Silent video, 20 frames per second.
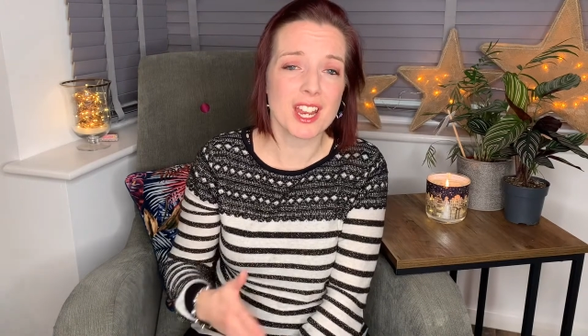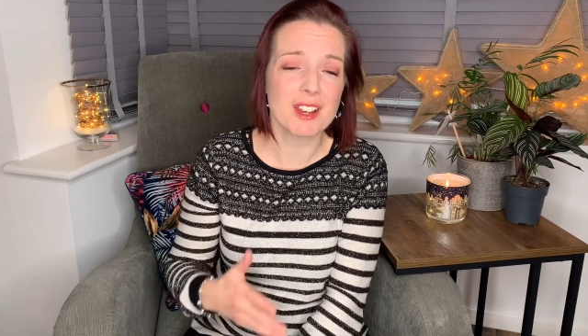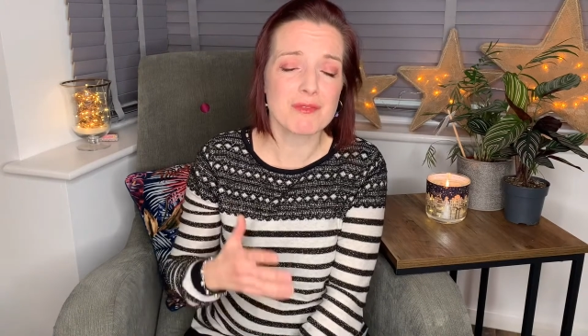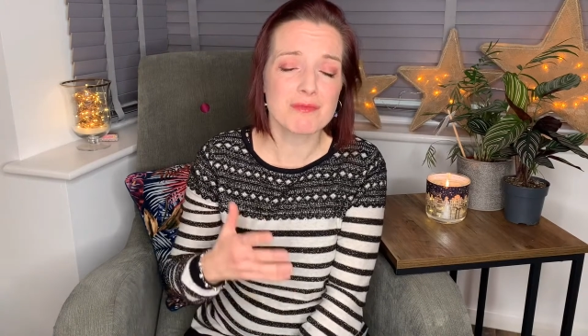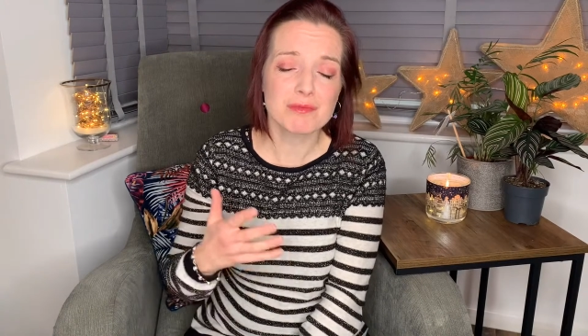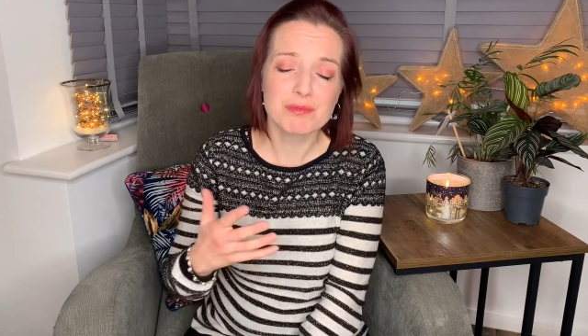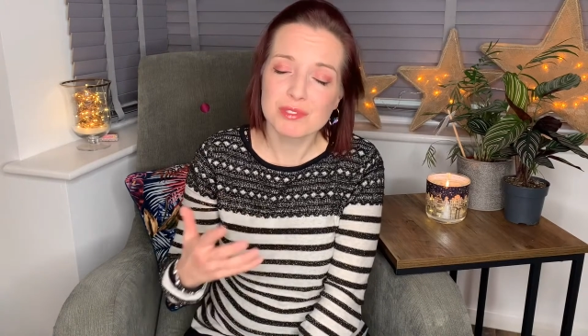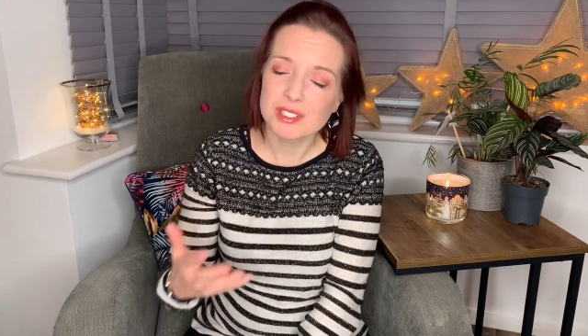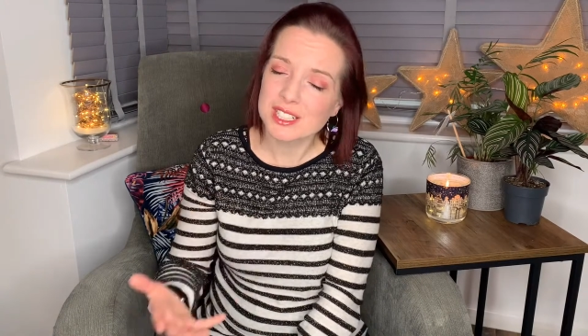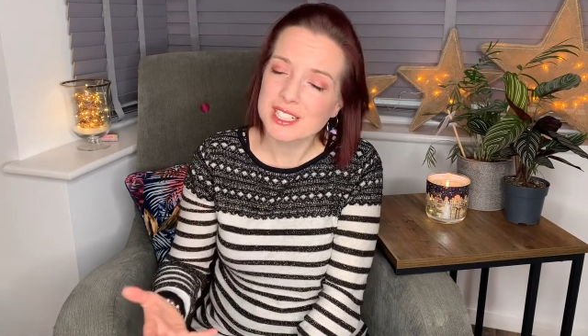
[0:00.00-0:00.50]
It
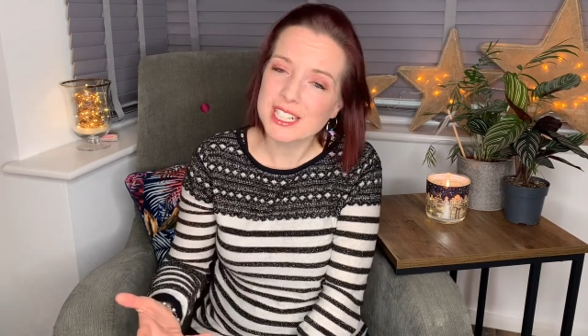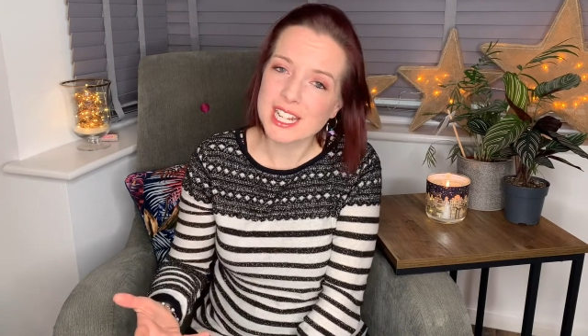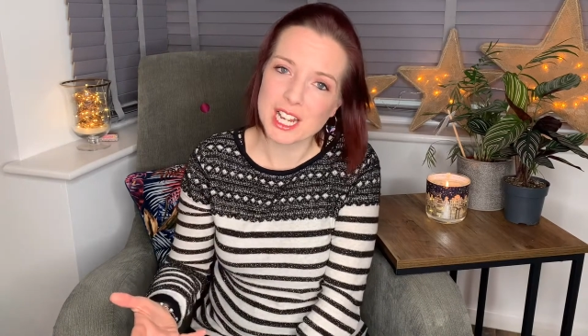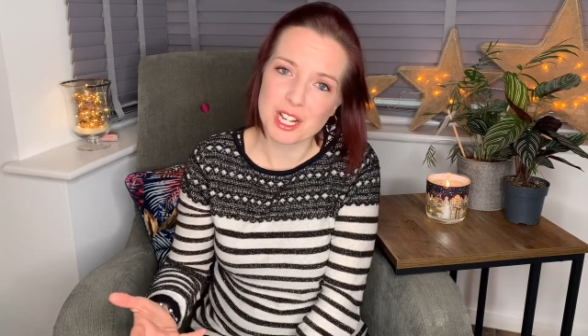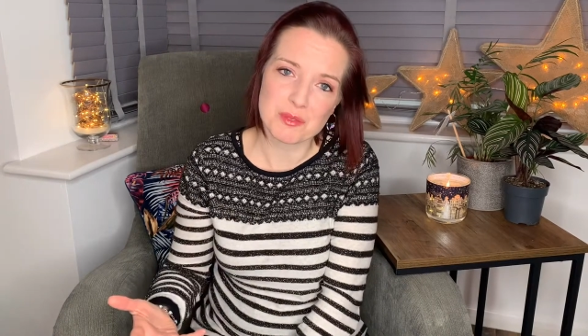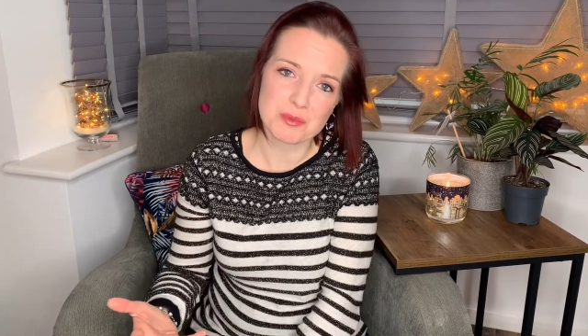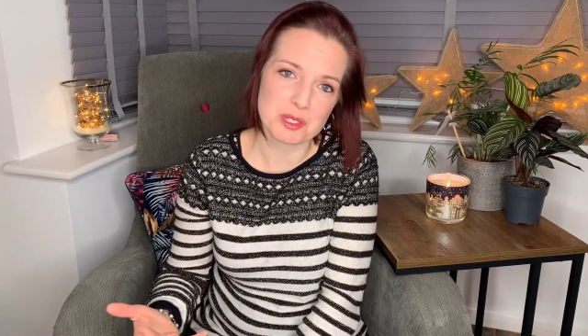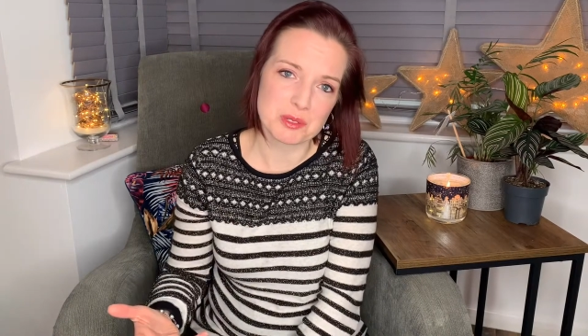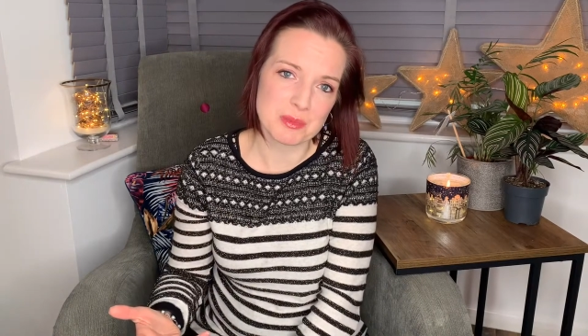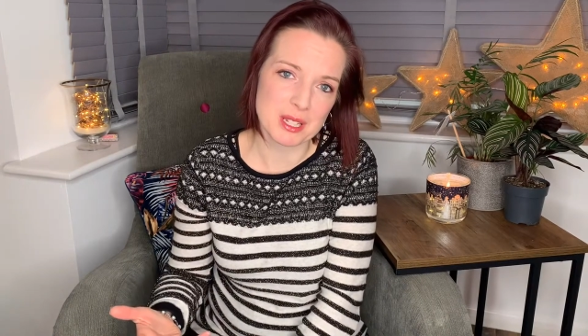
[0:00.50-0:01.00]
really
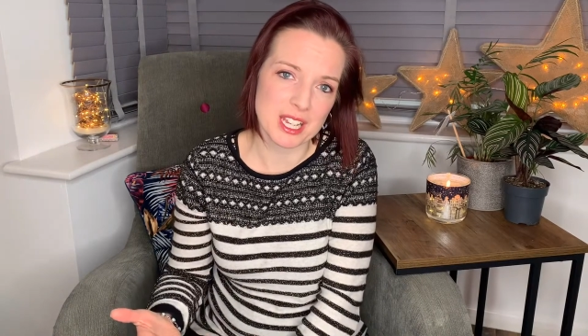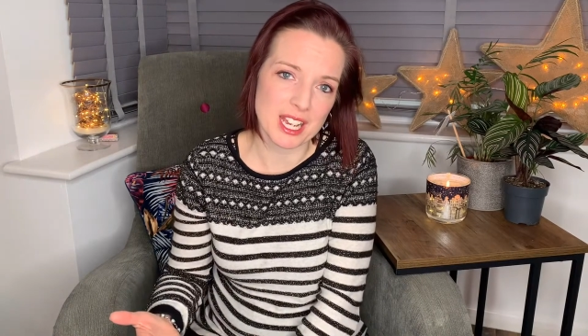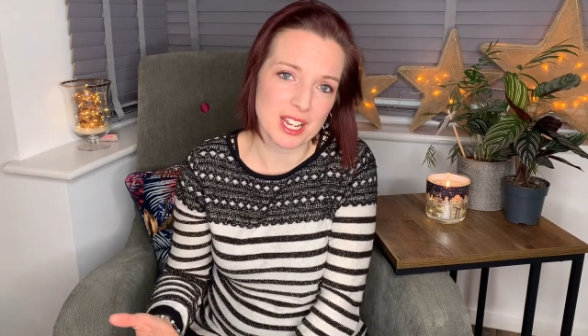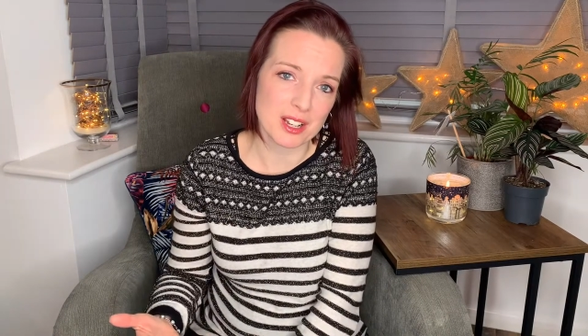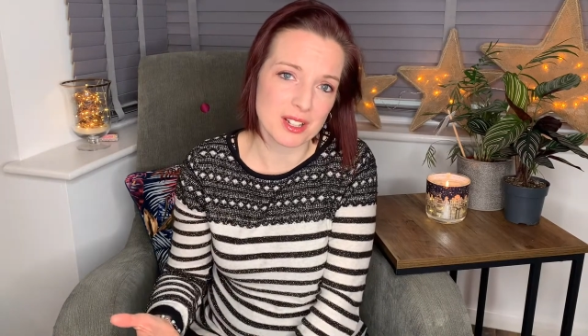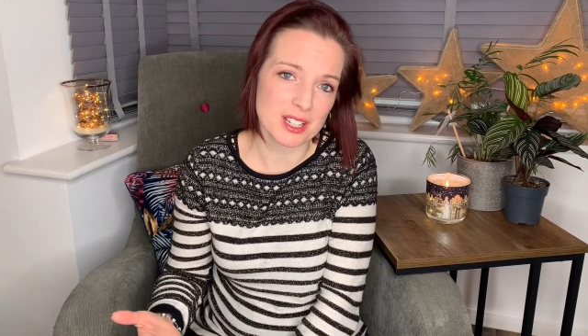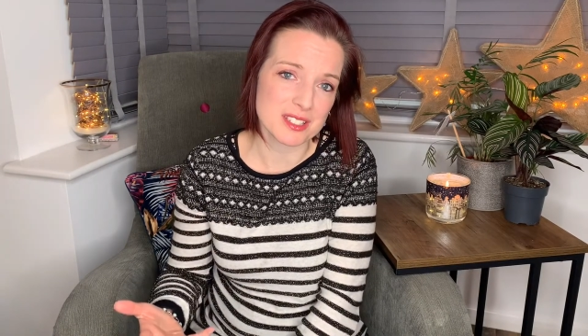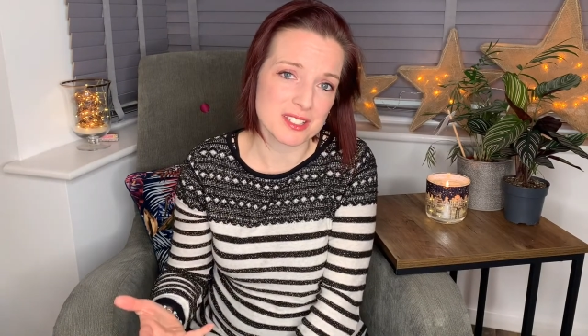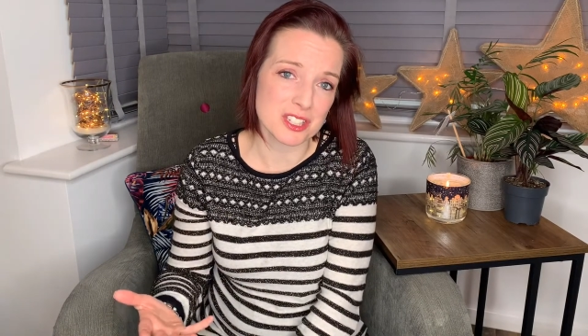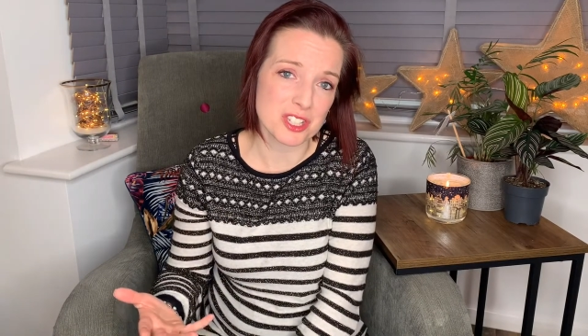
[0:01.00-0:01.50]
helps me
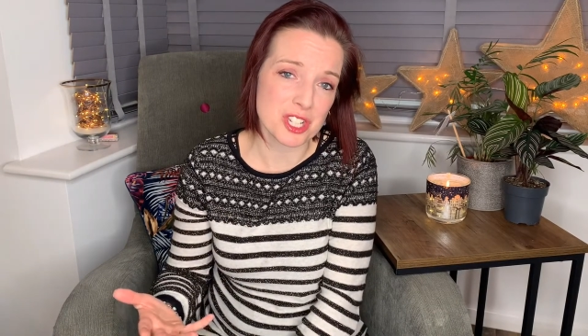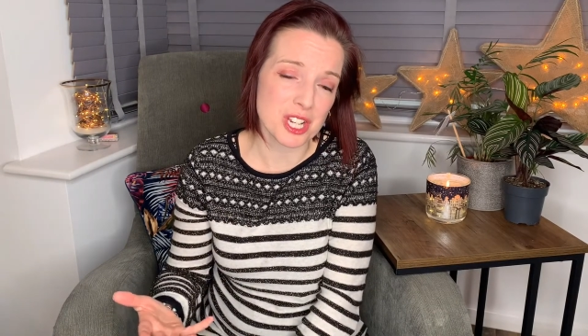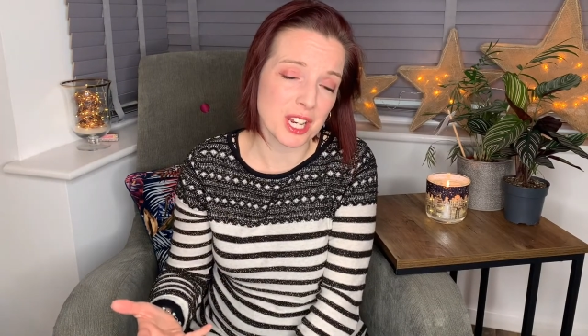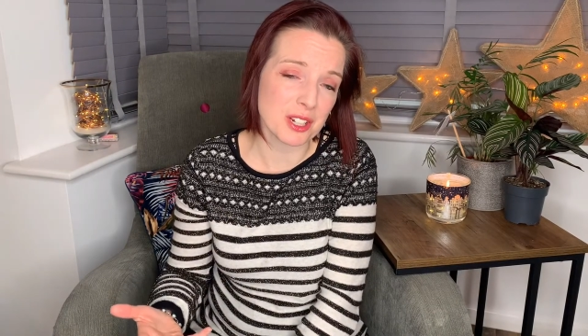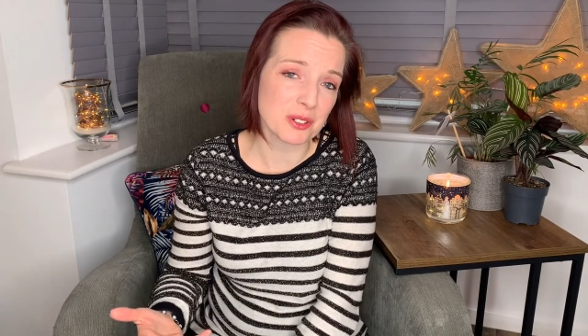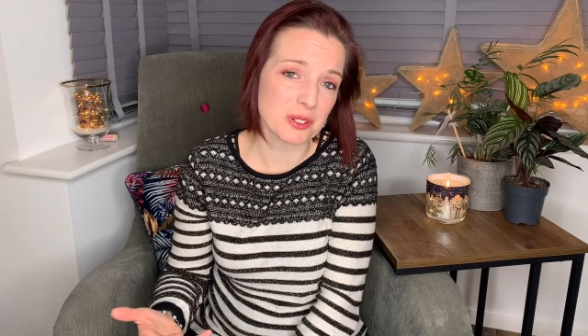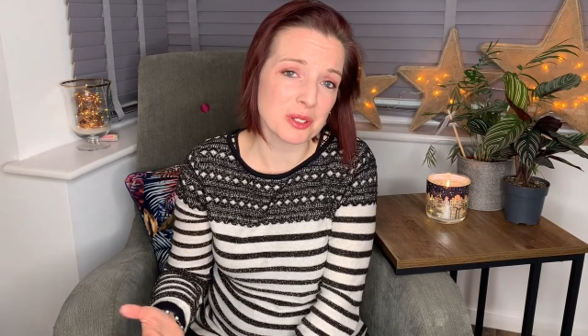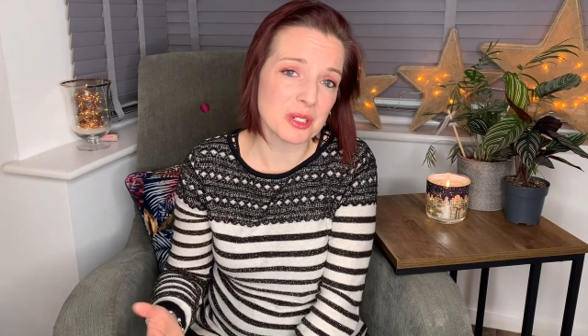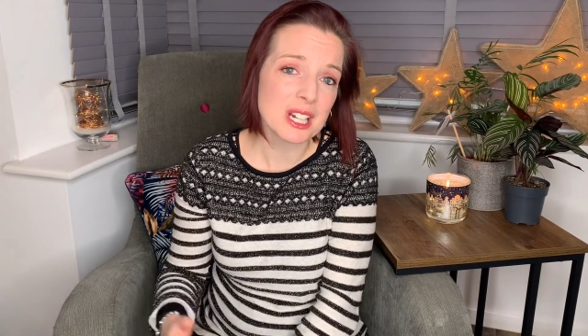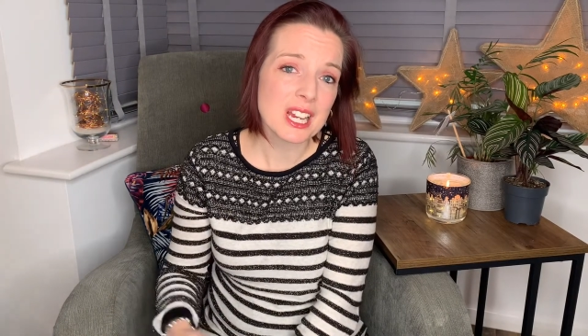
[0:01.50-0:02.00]
out as a
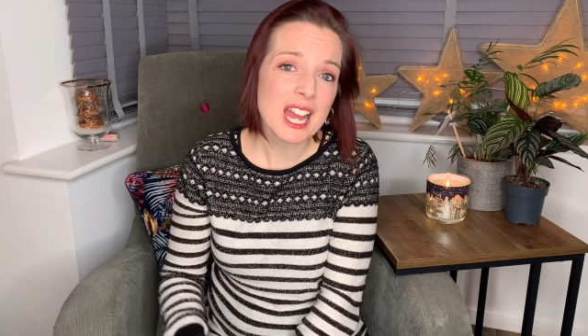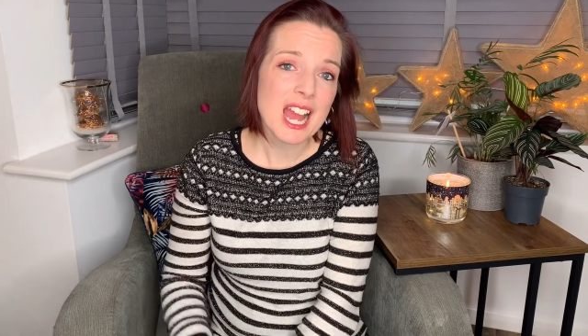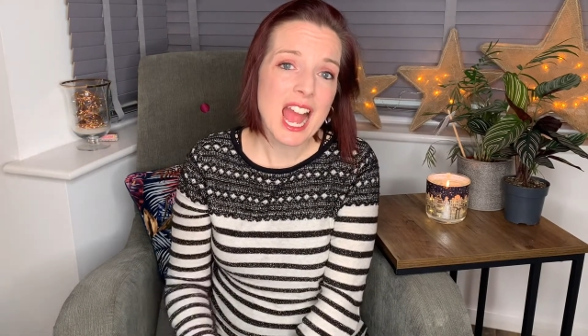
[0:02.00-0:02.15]
channel.